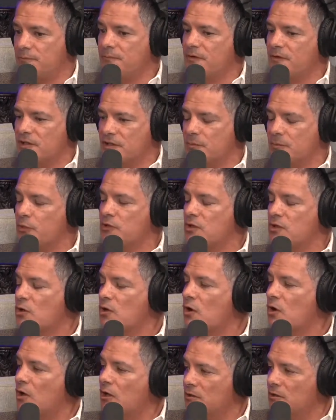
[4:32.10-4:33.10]

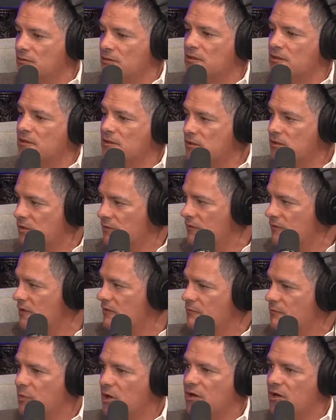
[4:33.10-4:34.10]
so-called
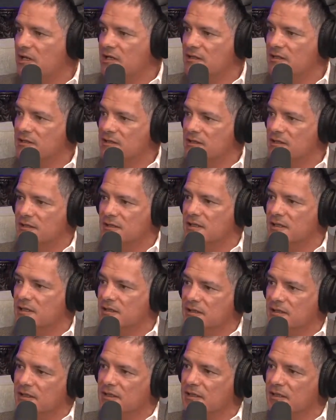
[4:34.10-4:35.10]
conservative parties
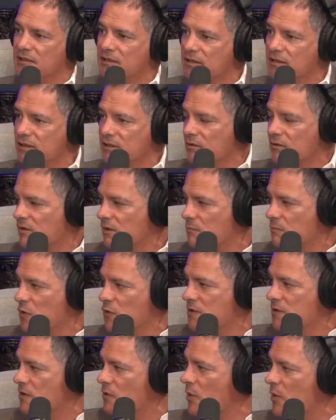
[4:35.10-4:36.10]
in
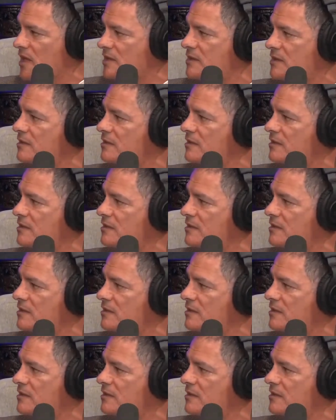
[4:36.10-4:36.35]
most of the West.